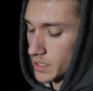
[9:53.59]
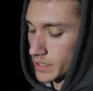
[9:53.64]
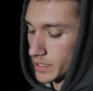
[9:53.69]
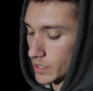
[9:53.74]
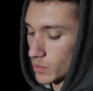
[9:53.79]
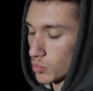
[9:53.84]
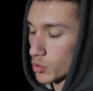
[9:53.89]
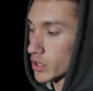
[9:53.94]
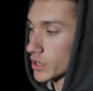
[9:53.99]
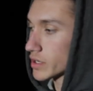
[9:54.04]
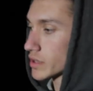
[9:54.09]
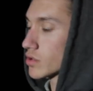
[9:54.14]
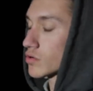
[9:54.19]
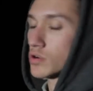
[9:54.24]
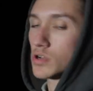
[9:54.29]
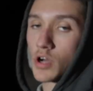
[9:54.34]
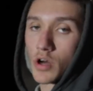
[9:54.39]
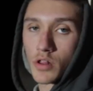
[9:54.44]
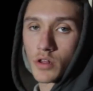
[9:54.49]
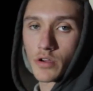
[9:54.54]
They were the
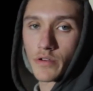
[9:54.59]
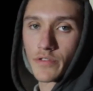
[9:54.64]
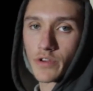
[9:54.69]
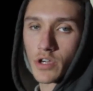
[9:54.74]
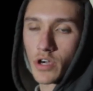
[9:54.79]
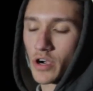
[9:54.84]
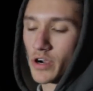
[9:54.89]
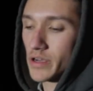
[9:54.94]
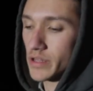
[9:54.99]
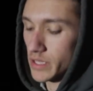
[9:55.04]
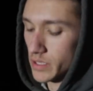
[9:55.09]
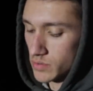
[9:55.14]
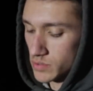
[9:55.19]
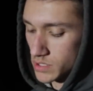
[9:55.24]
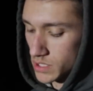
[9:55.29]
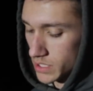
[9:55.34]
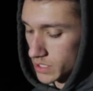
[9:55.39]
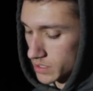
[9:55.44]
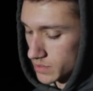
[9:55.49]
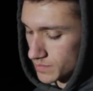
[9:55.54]
color of the car, and there was
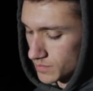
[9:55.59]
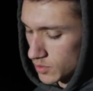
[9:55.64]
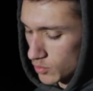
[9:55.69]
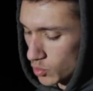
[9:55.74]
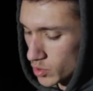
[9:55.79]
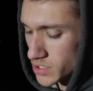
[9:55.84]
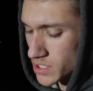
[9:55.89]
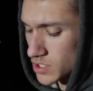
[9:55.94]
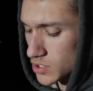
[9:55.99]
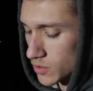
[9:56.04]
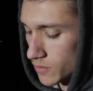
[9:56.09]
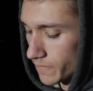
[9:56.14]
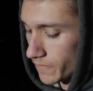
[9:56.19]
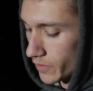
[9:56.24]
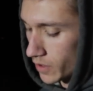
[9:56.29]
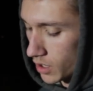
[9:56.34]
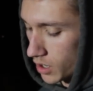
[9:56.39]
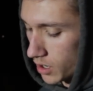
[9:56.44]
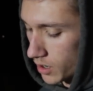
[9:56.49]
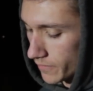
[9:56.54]
like it wasn't too
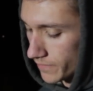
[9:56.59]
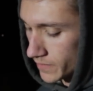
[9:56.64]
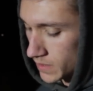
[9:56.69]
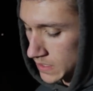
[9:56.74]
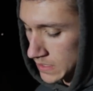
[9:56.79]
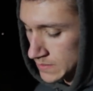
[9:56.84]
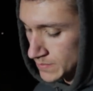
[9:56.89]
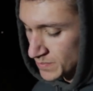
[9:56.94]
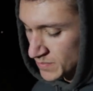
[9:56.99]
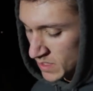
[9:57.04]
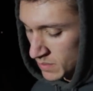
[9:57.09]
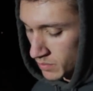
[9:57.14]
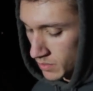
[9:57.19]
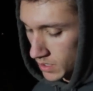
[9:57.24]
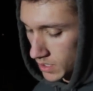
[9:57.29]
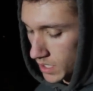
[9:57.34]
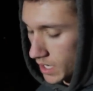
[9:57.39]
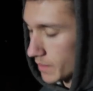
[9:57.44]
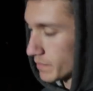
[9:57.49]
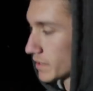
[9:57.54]
far off.
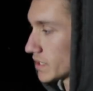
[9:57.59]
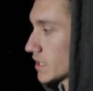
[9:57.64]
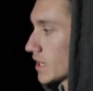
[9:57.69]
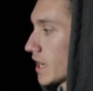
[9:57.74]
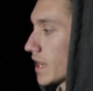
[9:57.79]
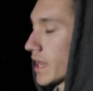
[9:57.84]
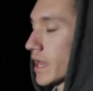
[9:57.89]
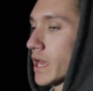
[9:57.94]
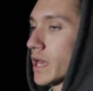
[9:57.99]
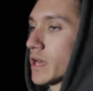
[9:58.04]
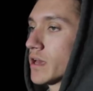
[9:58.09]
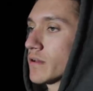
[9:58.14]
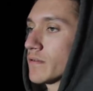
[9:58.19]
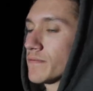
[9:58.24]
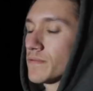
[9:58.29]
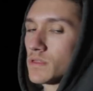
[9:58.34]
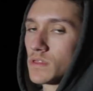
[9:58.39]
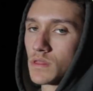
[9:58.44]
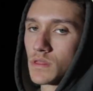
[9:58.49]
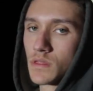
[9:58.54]
But I mean, I
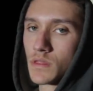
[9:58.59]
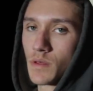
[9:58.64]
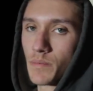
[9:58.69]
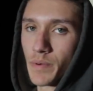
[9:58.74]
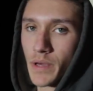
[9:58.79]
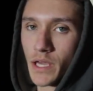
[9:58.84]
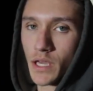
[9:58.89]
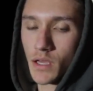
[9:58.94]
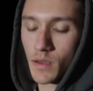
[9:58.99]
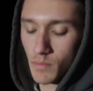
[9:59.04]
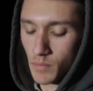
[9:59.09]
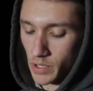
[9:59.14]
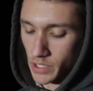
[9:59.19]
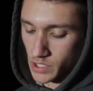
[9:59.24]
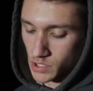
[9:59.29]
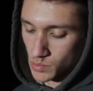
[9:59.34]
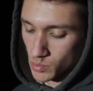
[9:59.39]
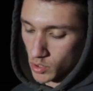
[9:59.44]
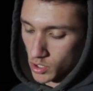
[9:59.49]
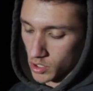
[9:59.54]
have the paint, might
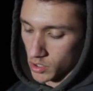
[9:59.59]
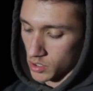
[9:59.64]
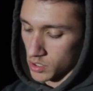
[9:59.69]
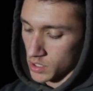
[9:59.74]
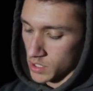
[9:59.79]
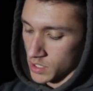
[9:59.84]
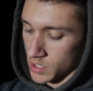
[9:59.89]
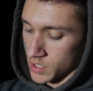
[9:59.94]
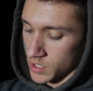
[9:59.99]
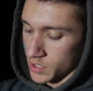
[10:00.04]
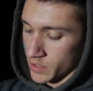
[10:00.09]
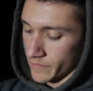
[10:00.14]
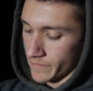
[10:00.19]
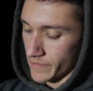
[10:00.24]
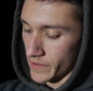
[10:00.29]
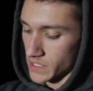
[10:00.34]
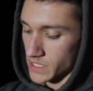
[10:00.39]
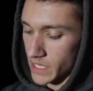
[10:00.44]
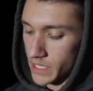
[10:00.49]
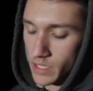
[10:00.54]
as well
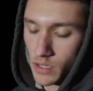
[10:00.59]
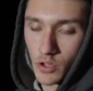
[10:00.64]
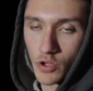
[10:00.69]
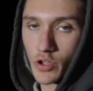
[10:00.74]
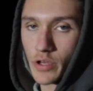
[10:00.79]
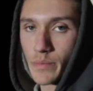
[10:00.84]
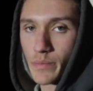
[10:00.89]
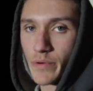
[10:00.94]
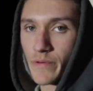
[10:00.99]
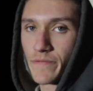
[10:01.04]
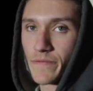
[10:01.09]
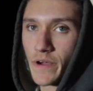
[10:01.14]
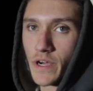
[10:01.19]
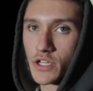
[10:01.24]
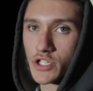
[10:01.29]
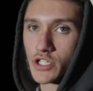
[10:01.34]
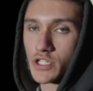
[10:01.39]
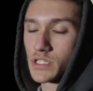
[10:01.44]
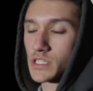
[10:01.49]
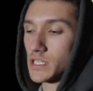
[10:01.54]
fix any little
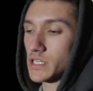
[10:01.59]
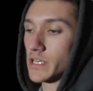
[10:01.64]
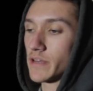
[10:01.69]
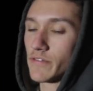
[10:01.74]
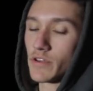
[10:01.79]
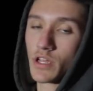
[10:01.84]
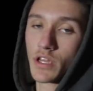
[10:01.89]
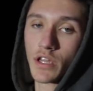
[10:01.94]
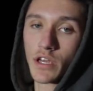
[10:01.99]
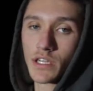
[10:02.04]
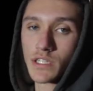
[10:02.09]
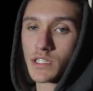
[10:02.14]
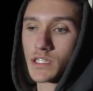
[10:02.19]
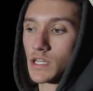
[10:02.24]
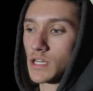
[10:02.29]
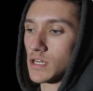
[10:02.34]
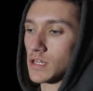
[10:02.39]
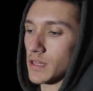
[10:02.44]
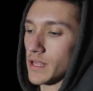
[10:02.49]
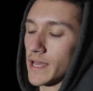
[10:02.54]
imperfections and give it a nice
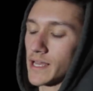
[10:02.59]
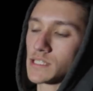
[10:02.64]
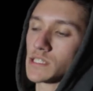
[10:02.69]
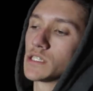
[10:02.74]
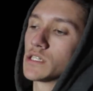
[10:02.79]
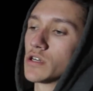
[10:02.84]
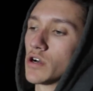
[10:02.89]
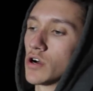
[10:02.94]
glassy